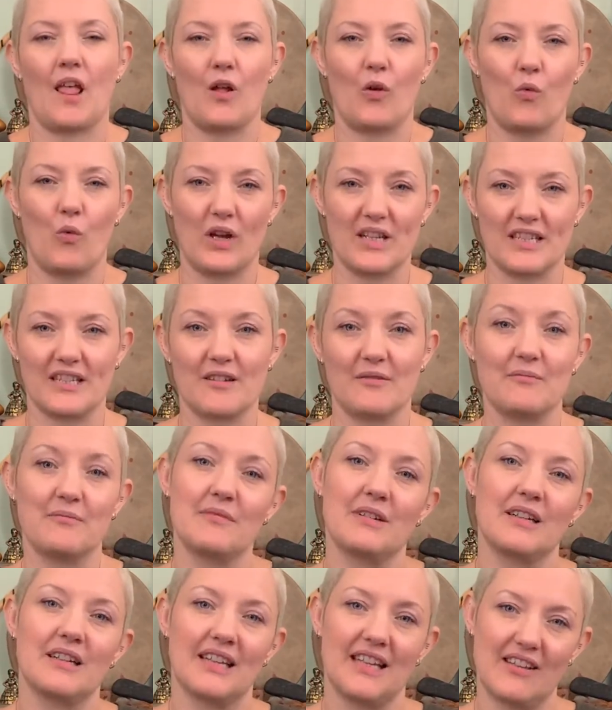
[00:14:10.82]
Wisdom,
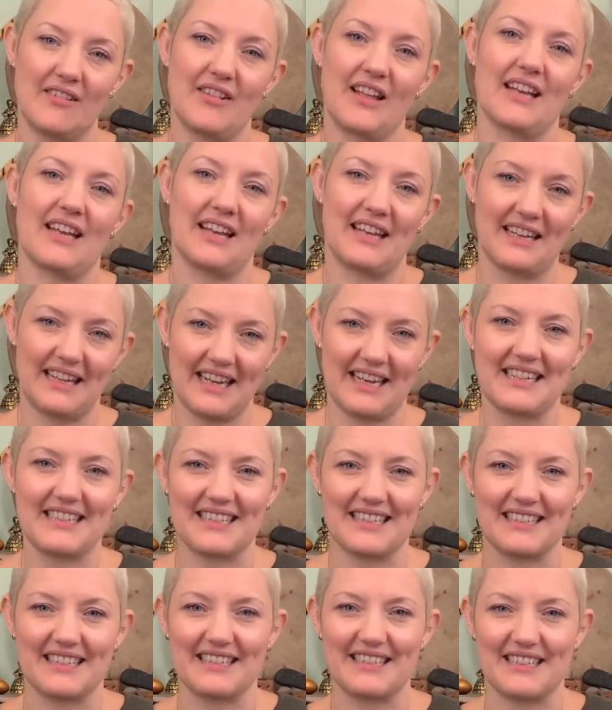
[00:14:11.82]
healing and
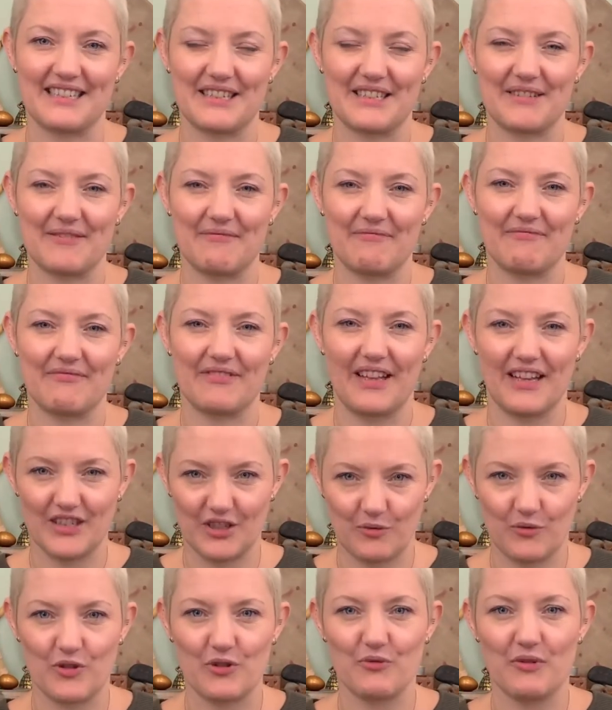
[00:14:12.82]
guidance.
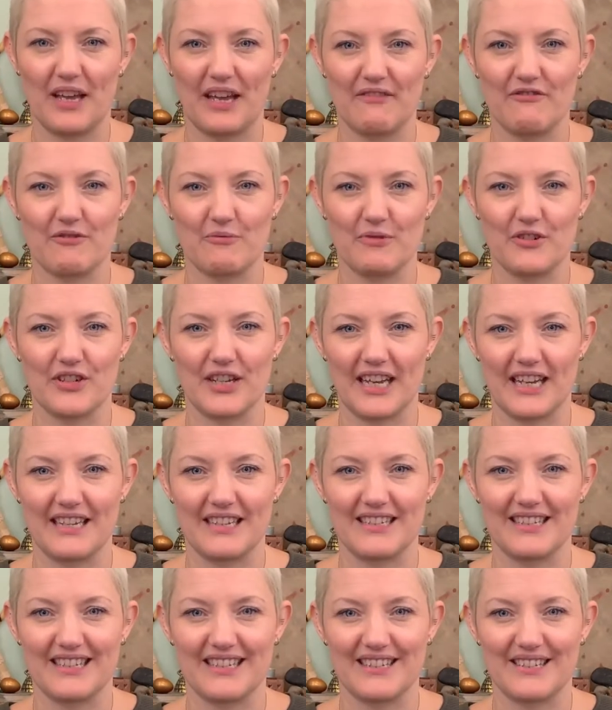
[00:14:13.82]
That's what you'll get from your
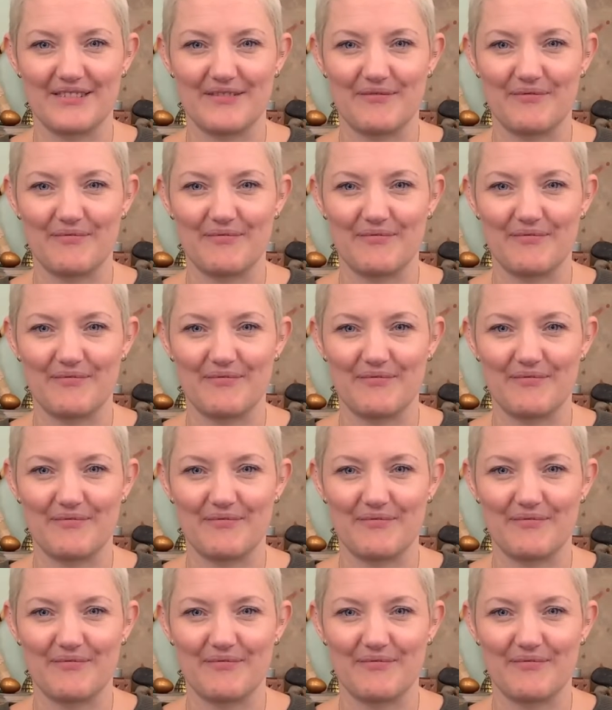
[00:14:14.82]
guides.